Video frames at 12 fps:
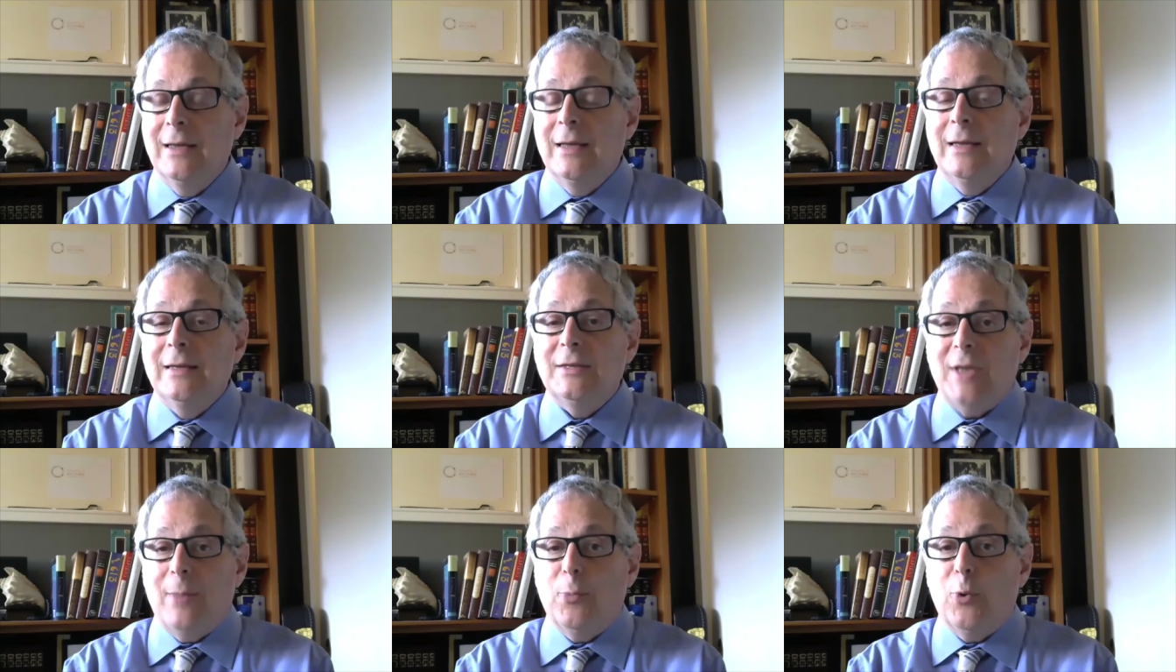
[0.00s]

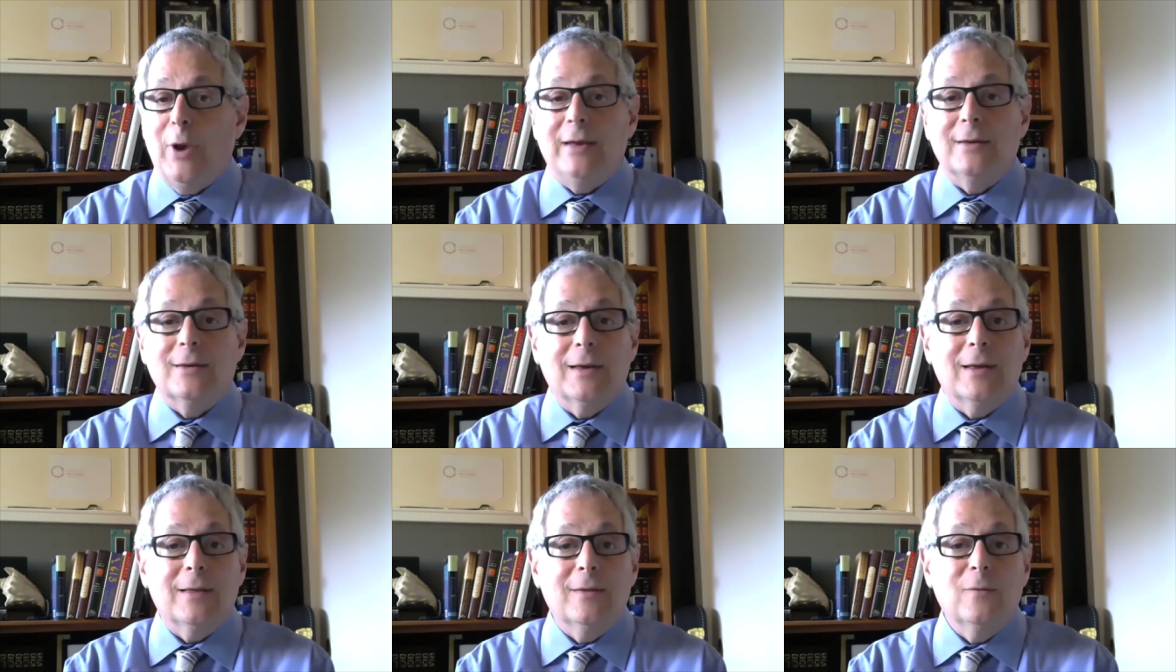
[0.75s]
separate
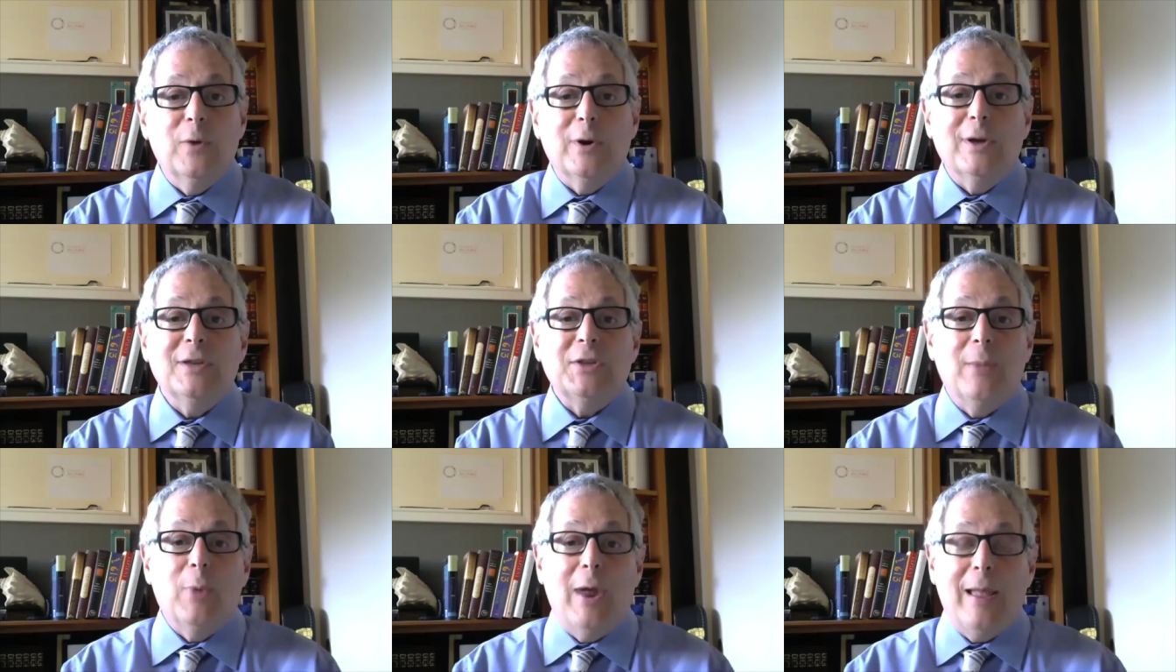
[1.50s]
the various
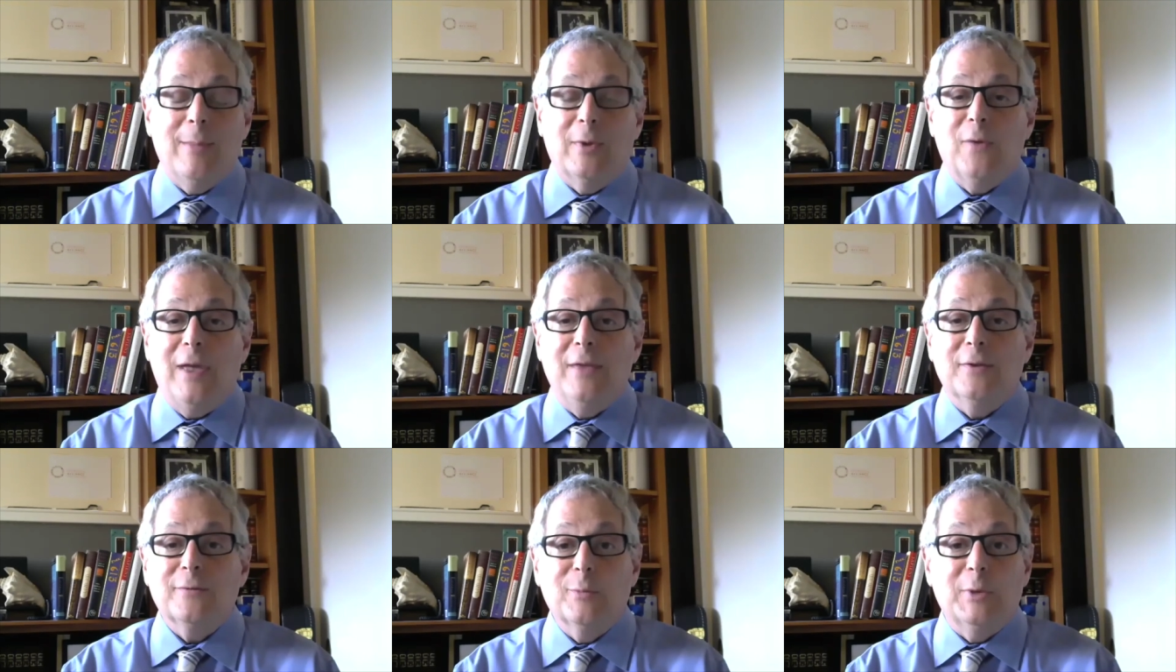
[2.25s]
Abrahamic
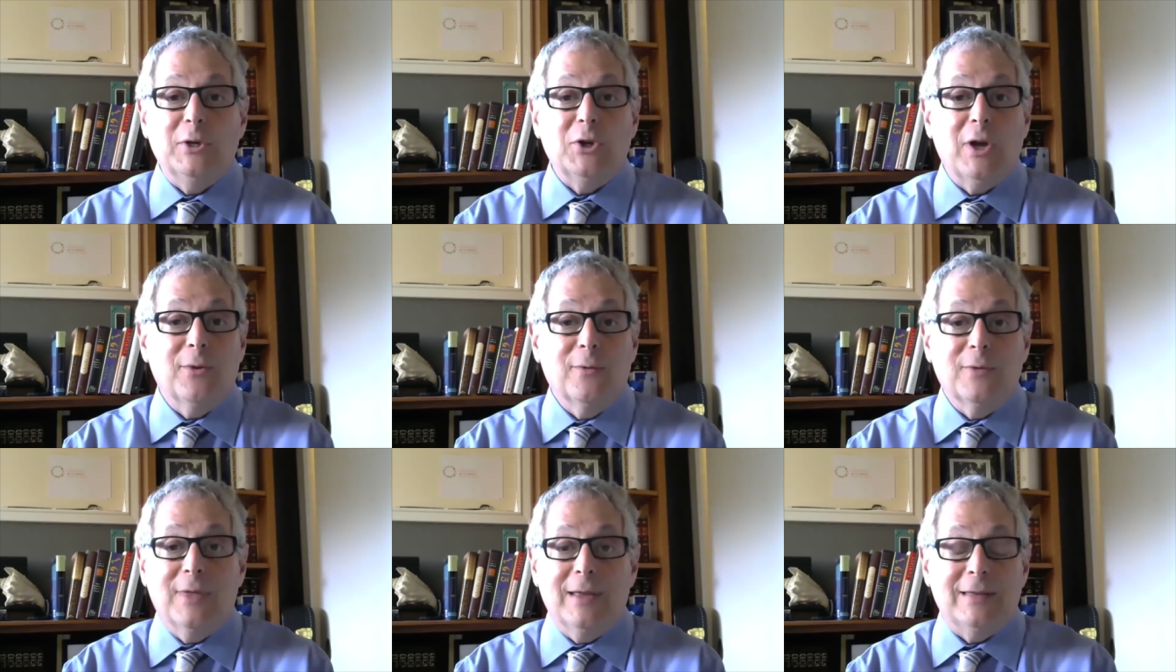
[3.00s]
faiths from each other,
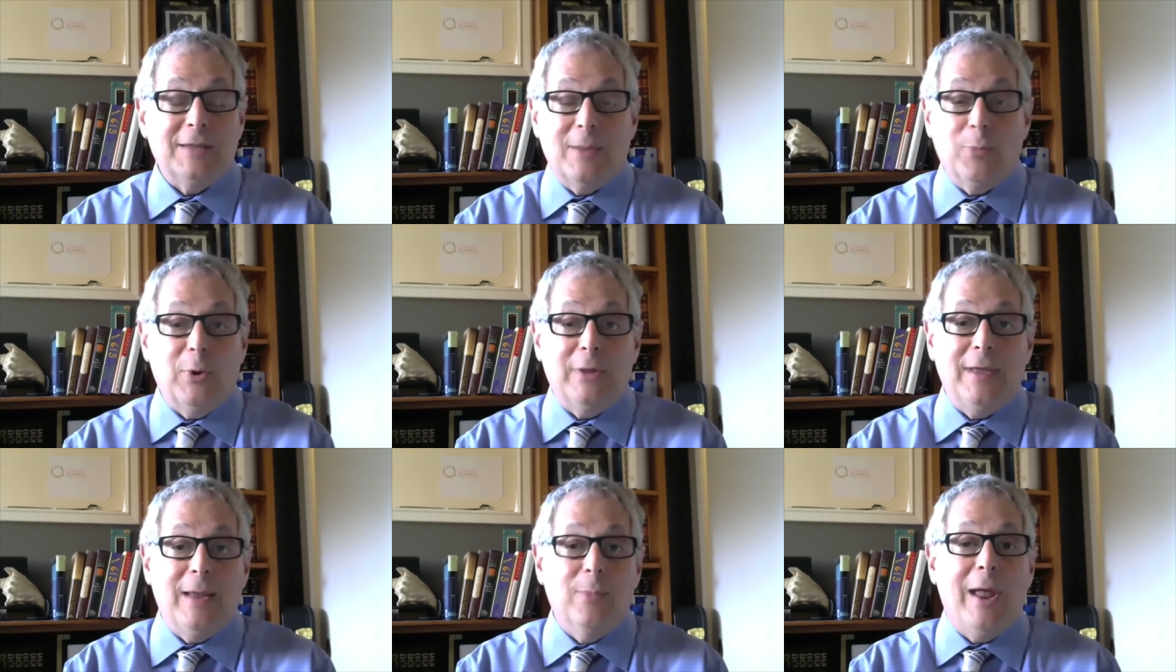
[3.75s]
that separate
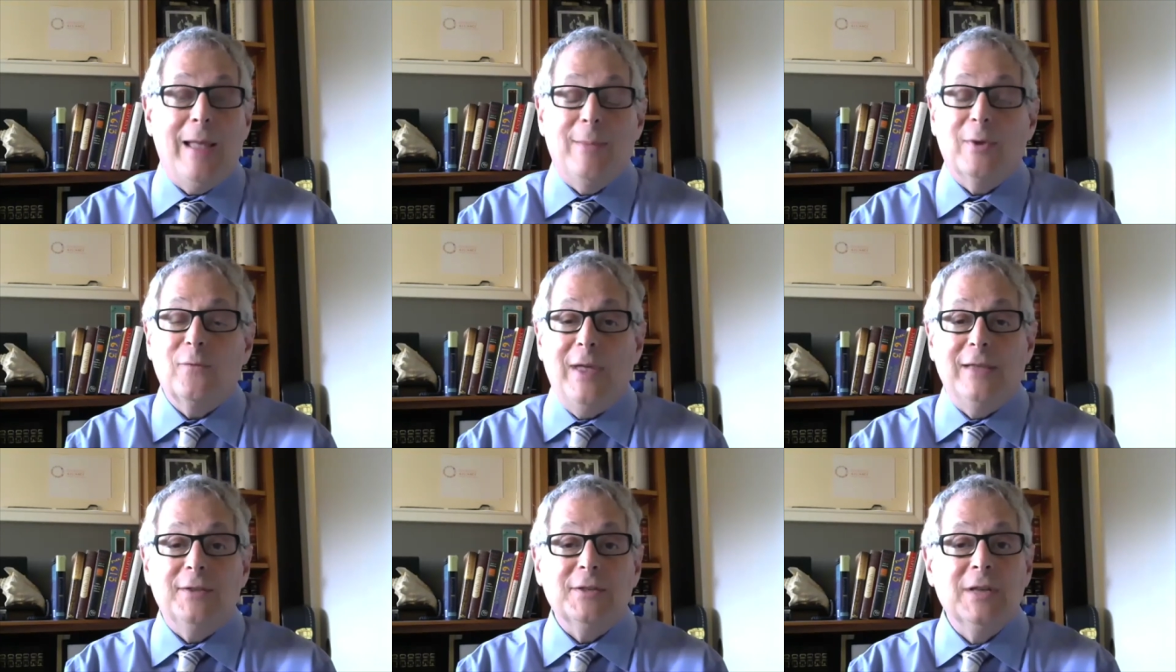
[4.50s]
the Abrahamic
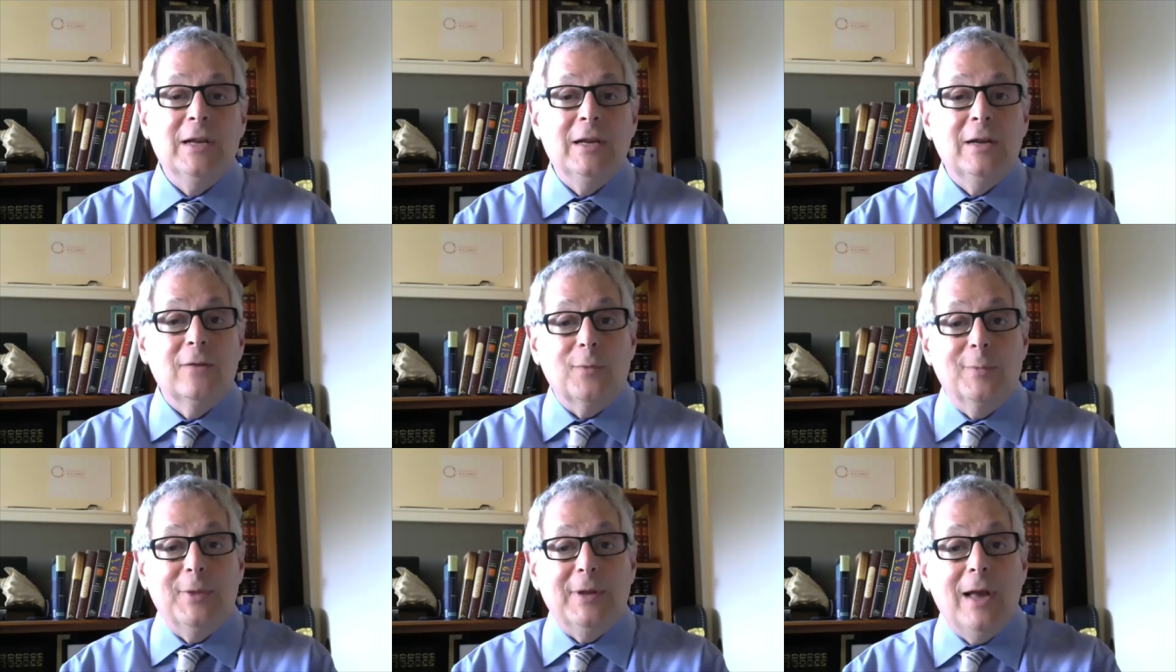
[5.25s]
faiths
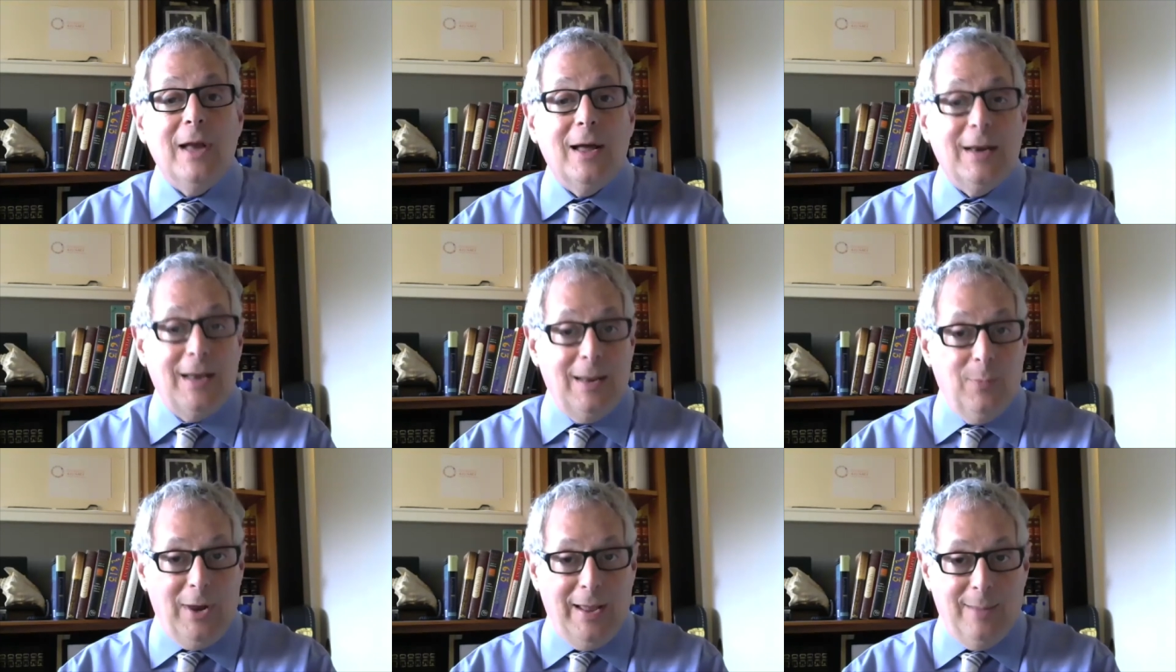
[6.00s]
from the
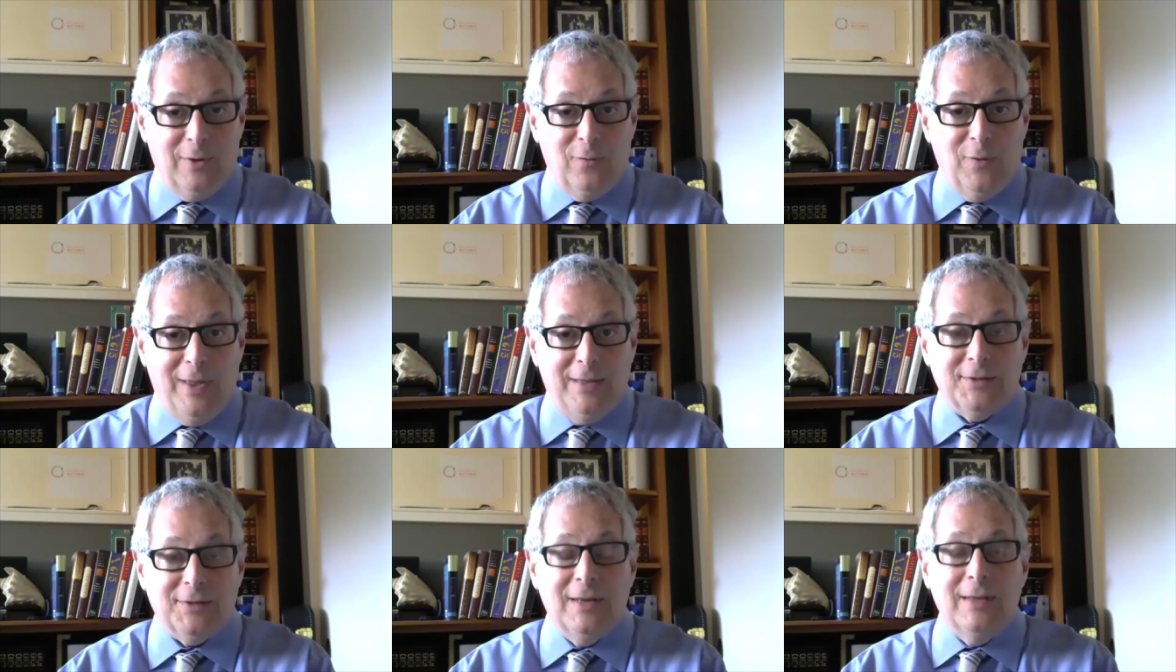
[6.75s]
non-Abrahamic
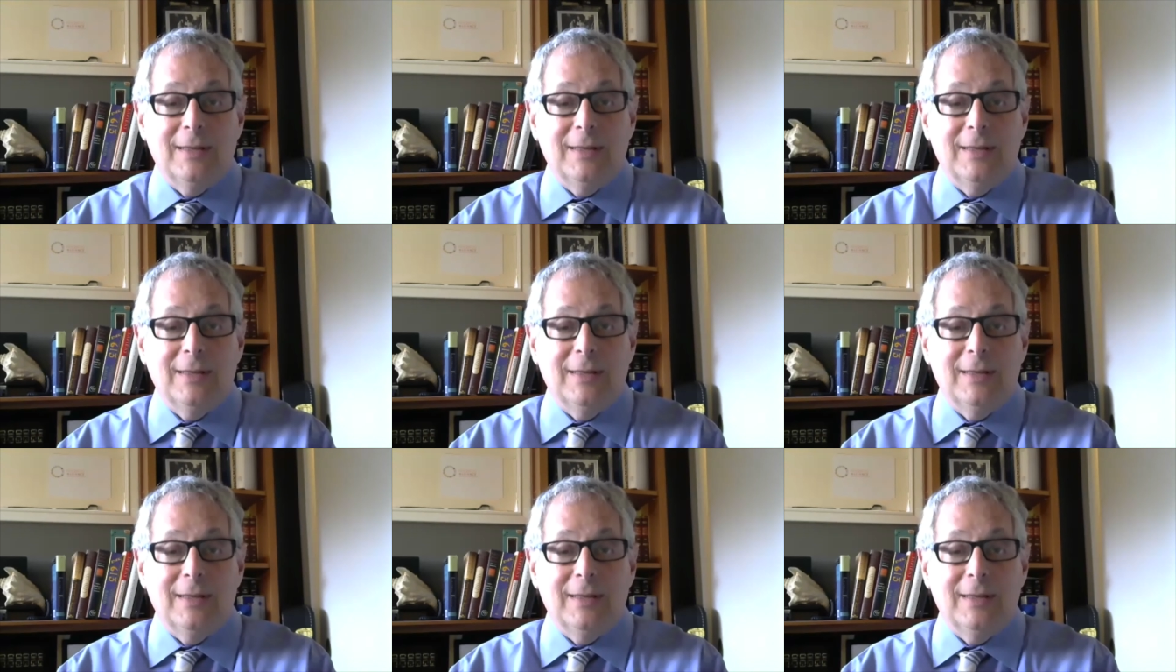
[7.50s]
faiths,